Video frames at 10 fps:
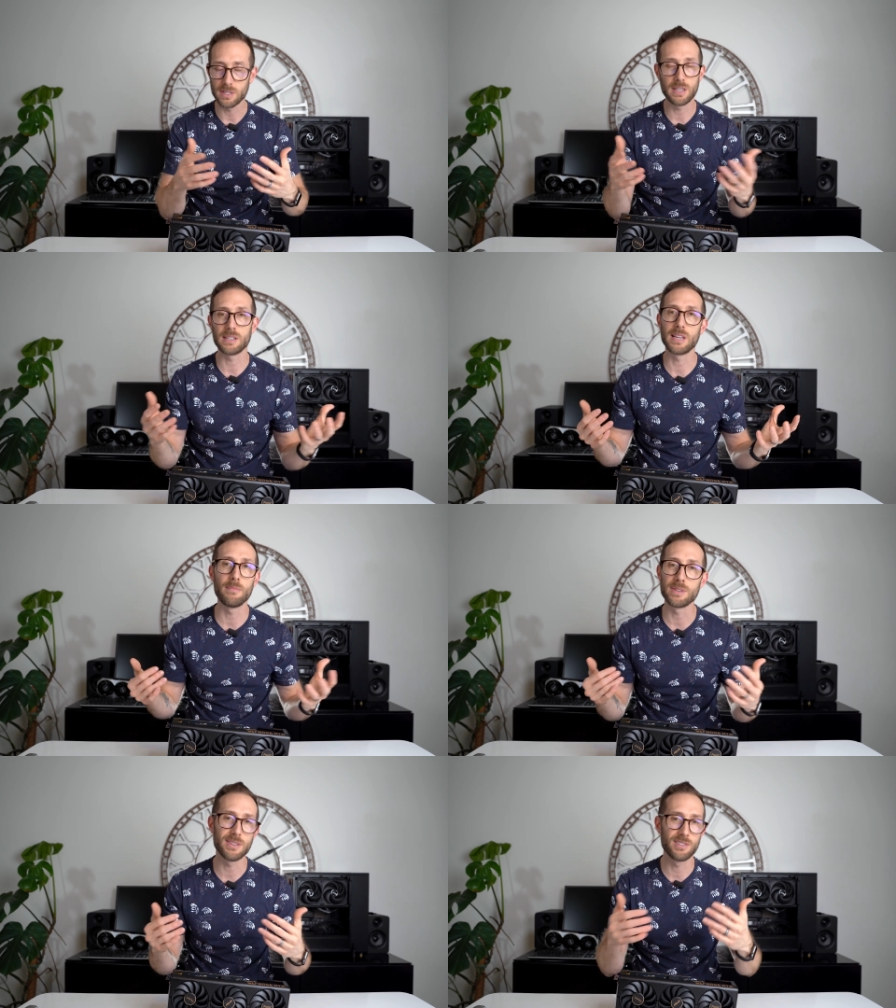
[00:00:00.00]
It's
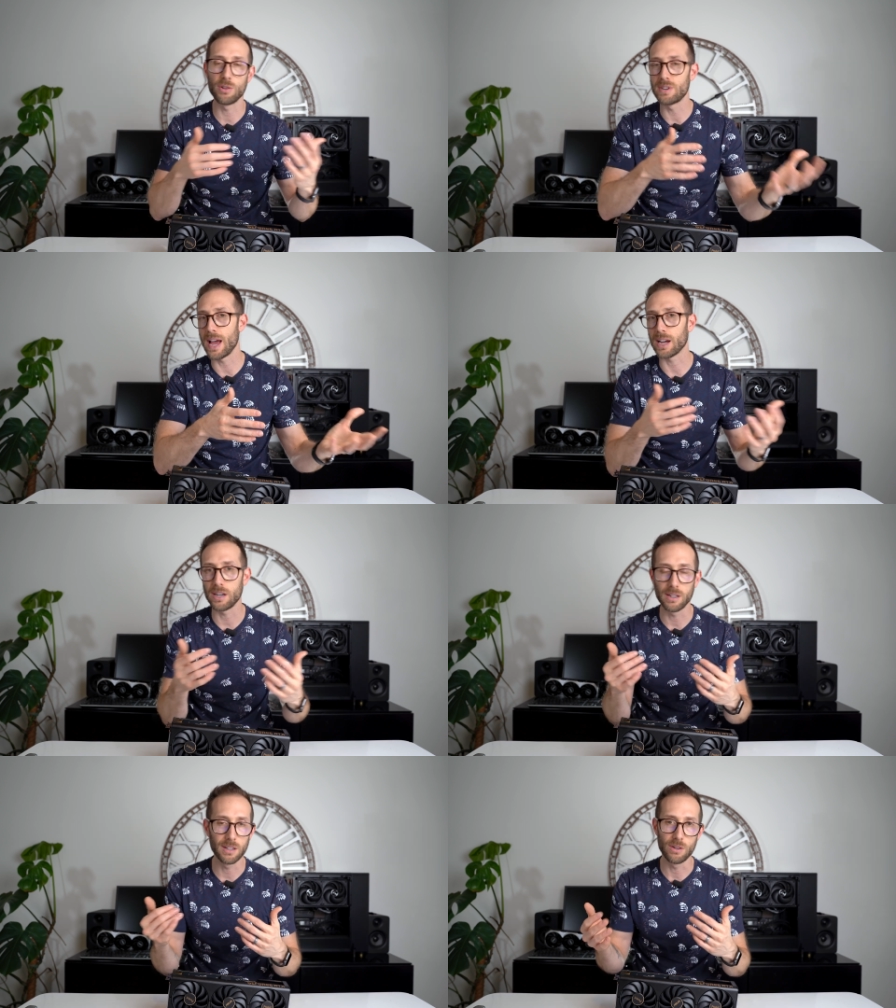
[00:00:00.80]
same as the
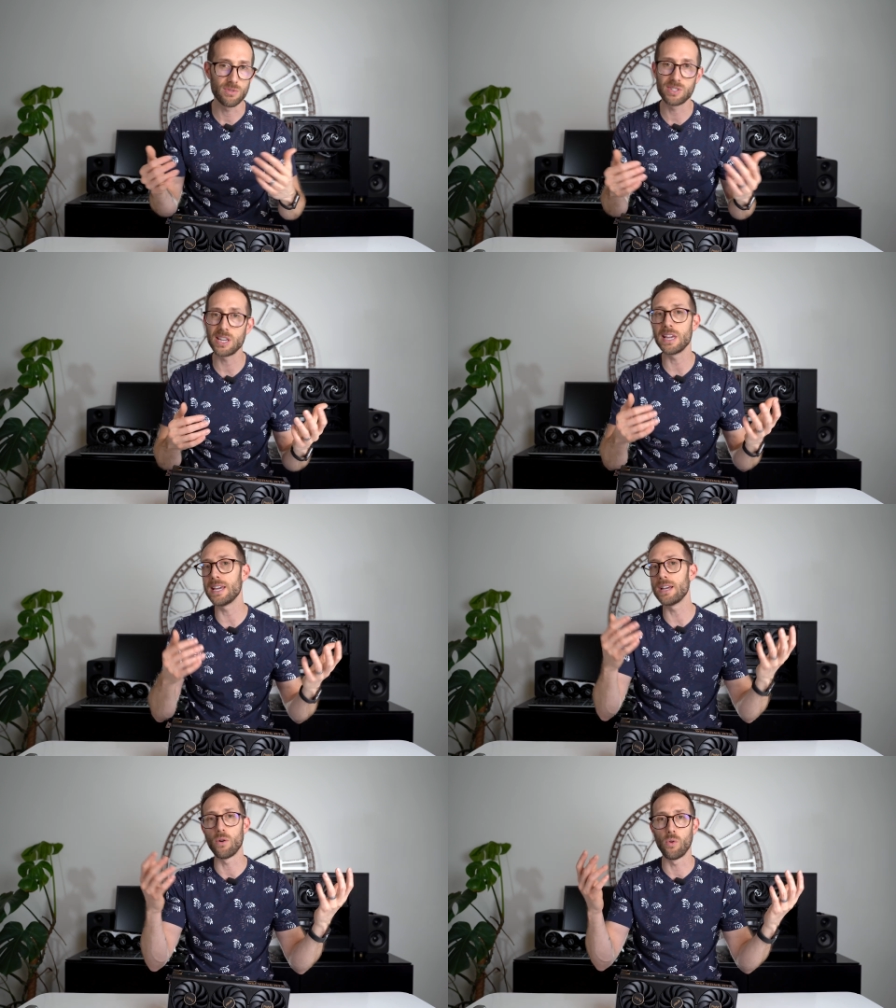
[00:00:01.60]
Zotac O
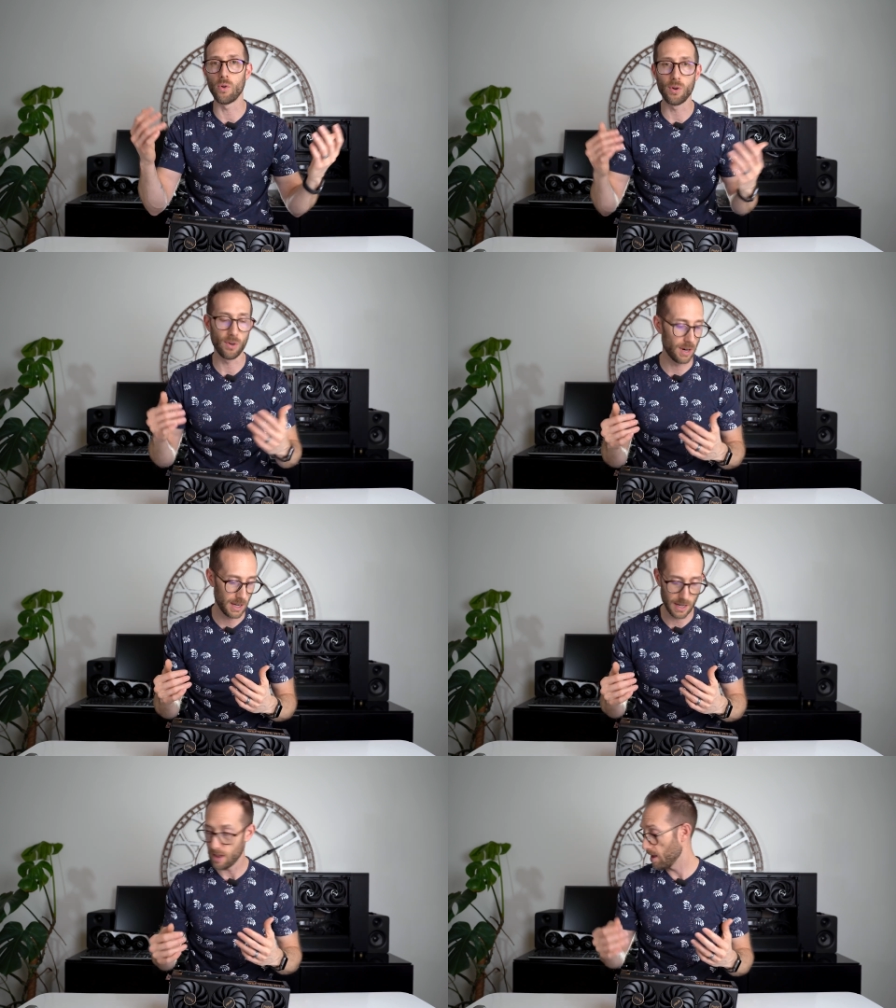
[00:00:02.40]
C or
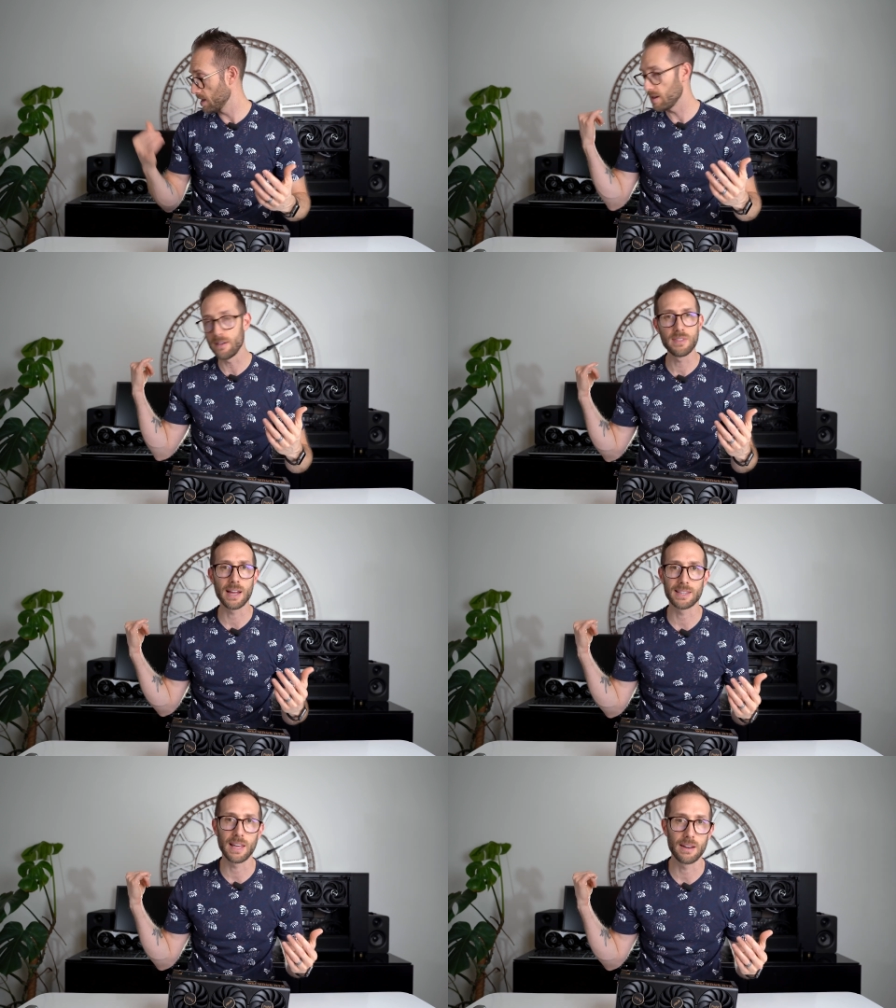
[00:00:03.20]
uh, even
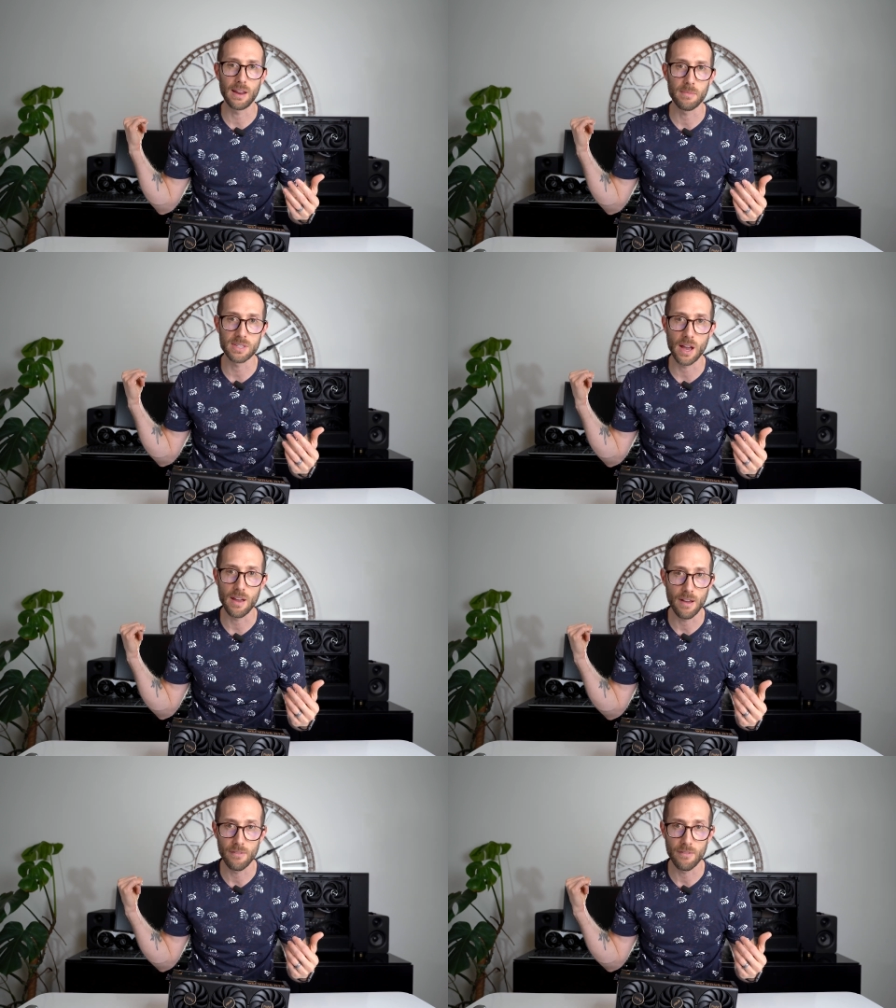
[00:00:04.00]
that, that M S I uh,